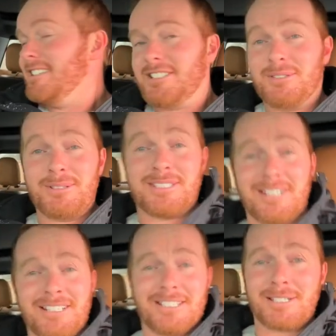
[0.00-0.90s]
She was
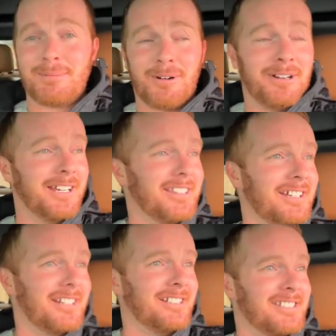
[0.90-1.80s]
sunny this morning,
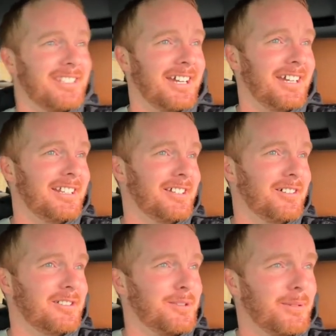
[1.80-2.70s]
then I decided, you
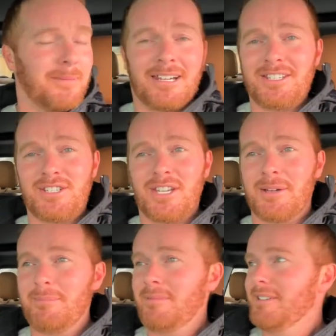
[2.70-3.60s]
know, swing by the gym.